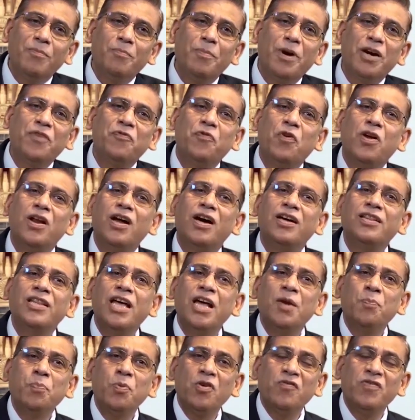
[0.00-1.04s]
but for
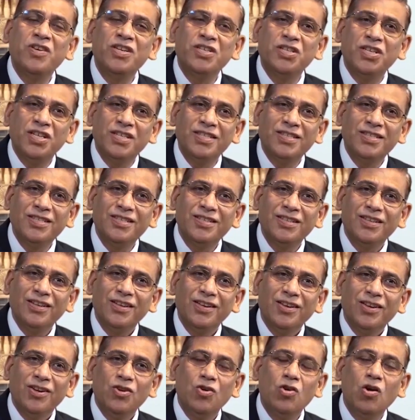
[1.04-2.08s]
other provisions,
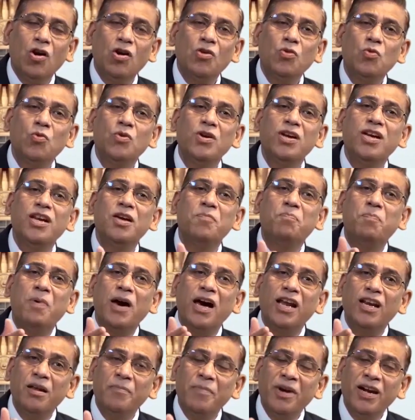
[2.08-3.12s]
not only
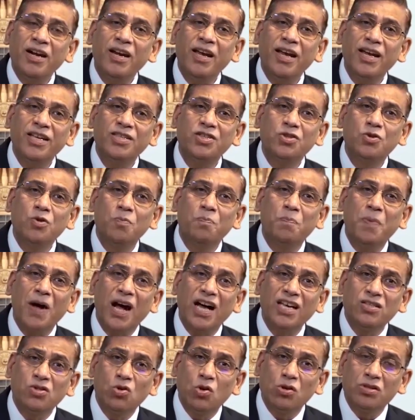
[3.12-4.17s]
Parliament has to
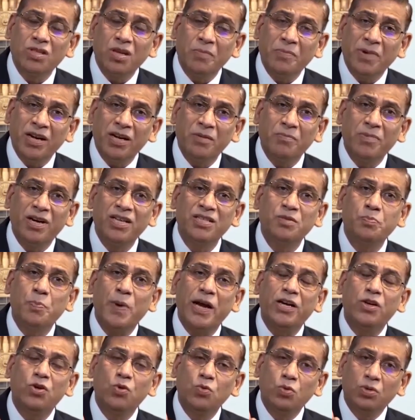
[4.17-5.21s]
pass those amendments
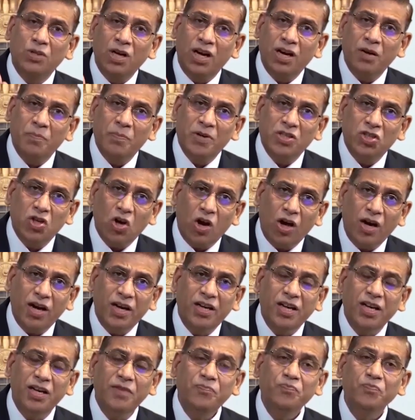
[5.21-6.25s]
by 2/3
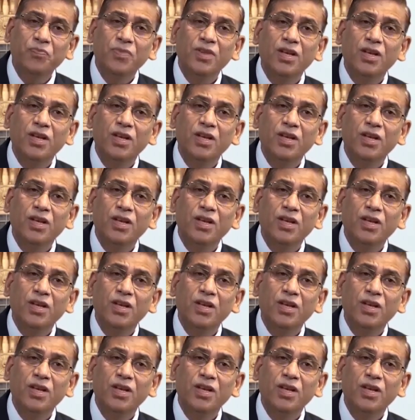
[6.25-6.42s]
majority,